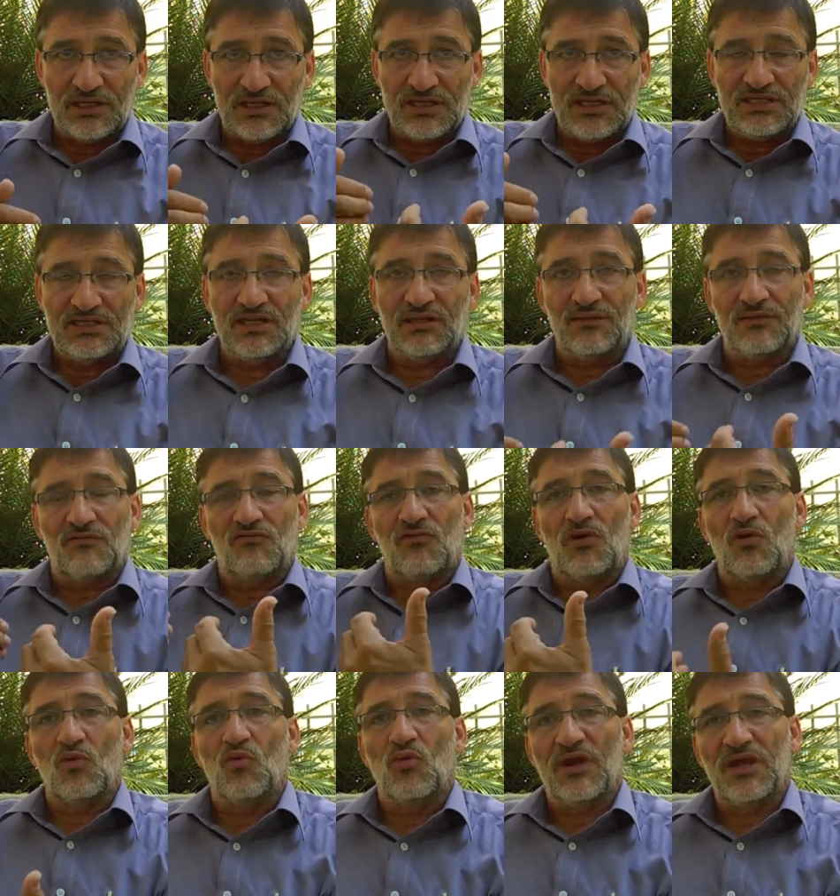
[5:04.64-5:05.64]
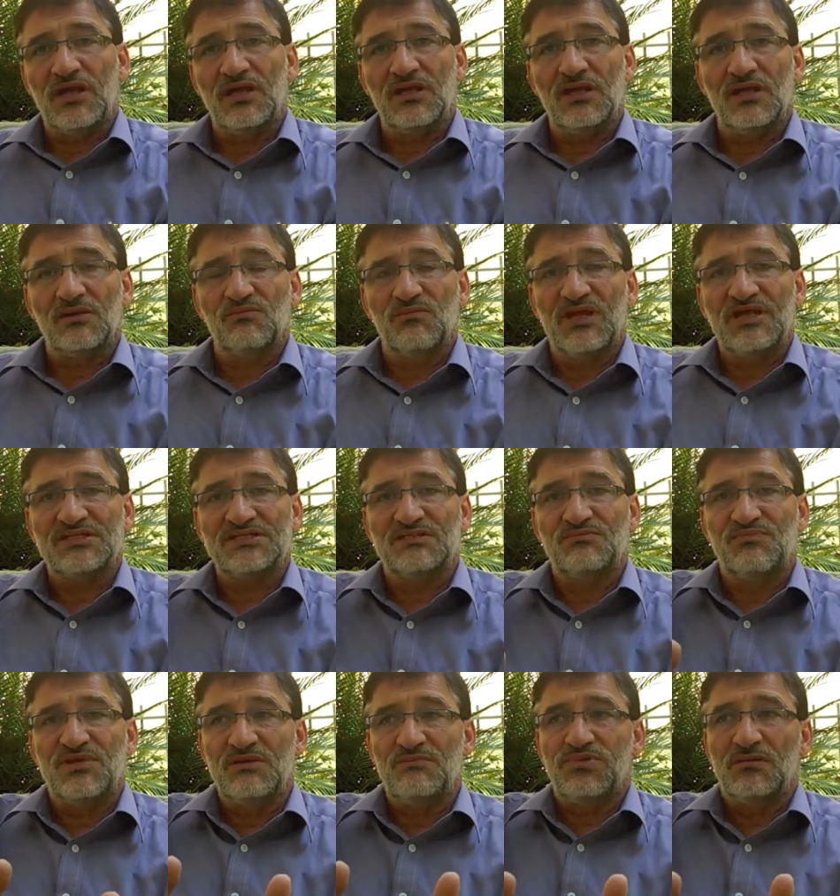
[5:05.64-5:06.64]
lead in the wrong way. It makes
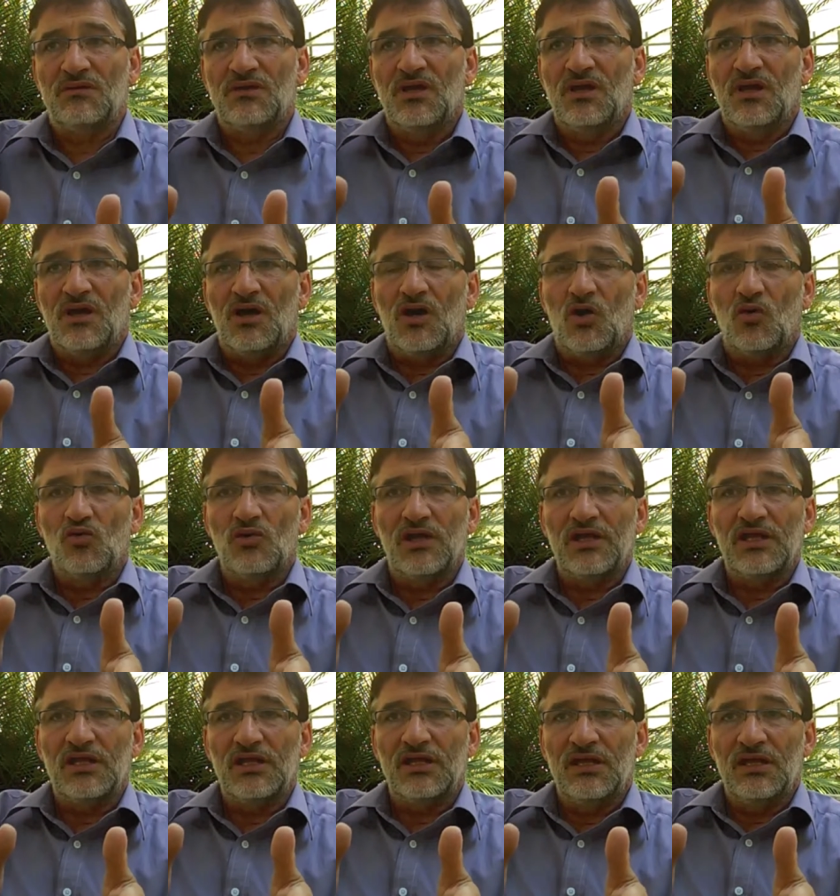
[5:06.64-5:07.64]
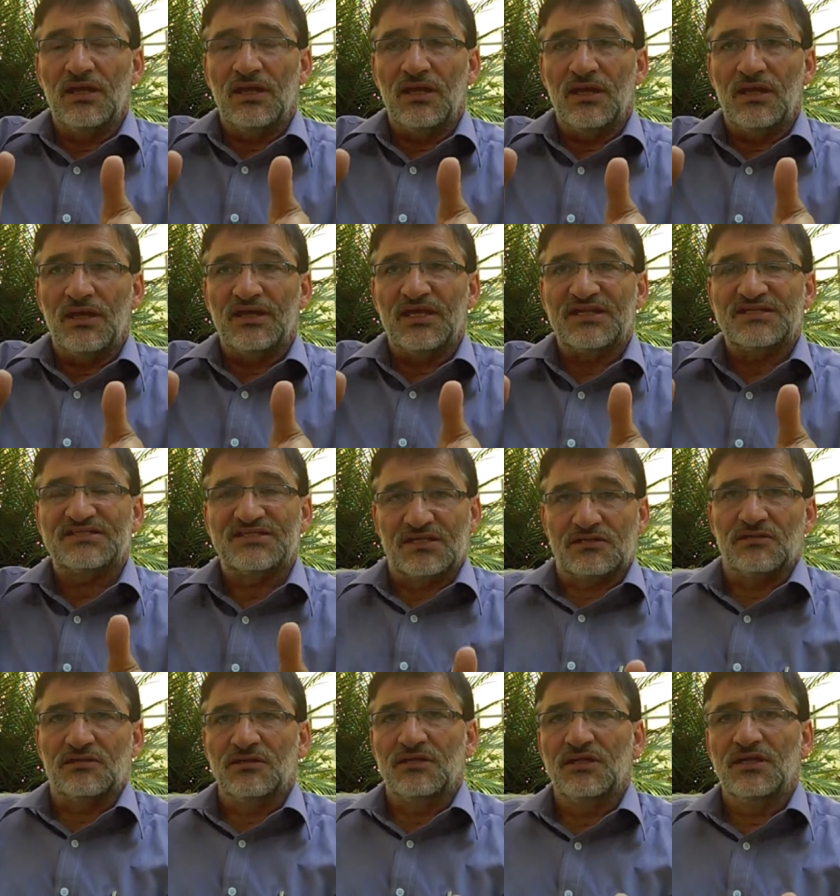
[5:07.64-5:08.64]
people only get
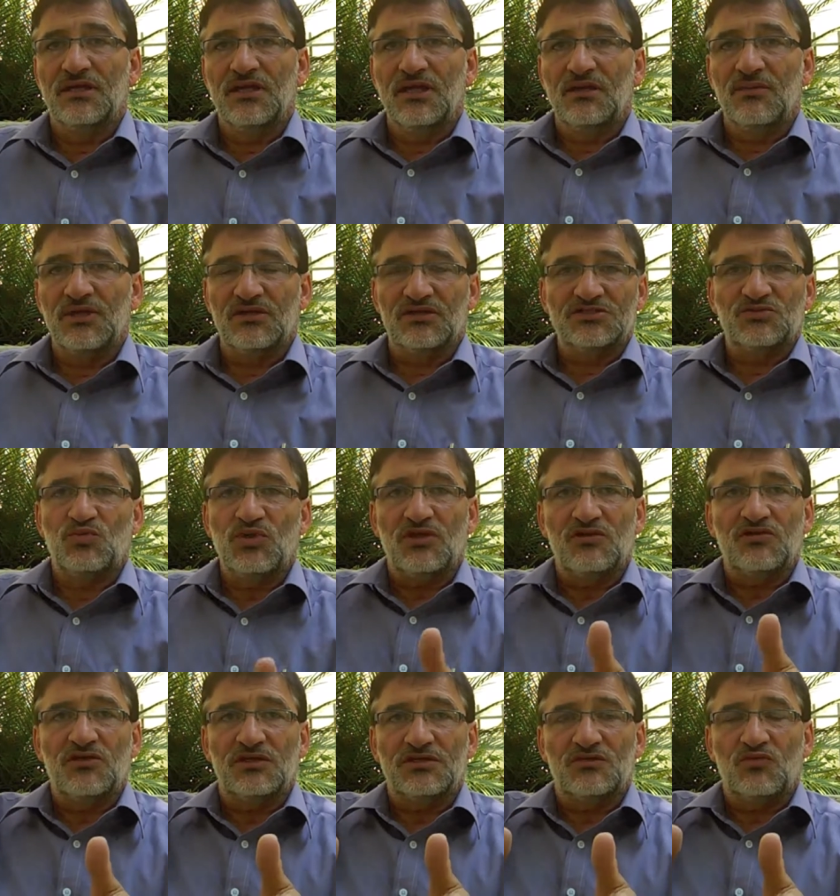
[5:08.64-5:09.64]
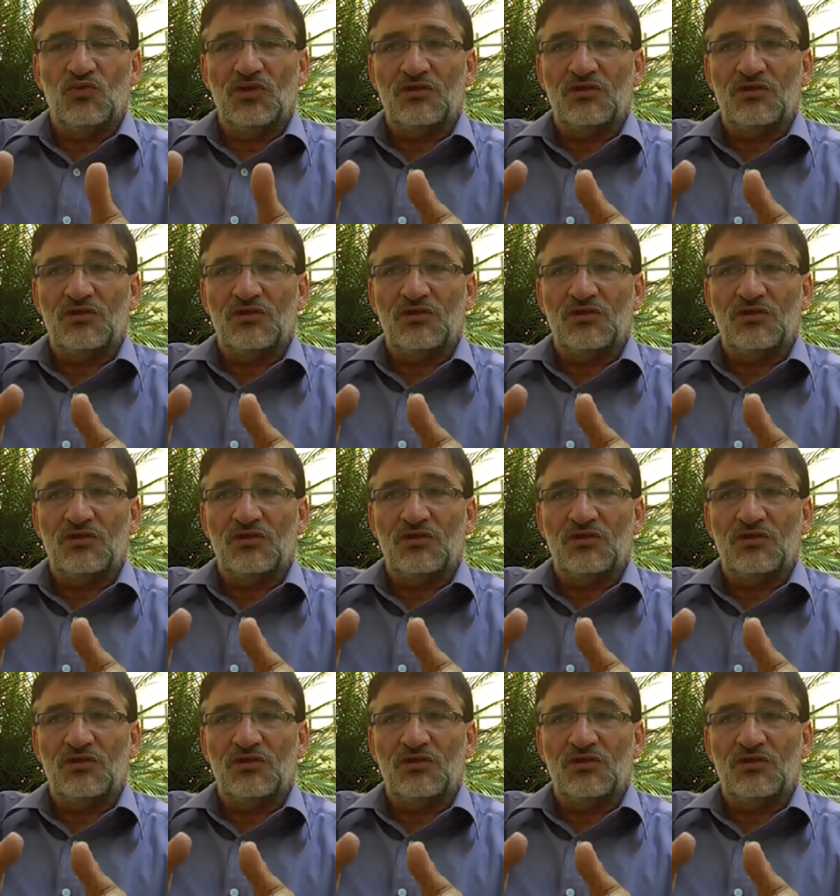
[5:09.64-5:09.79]
sicker, because we are not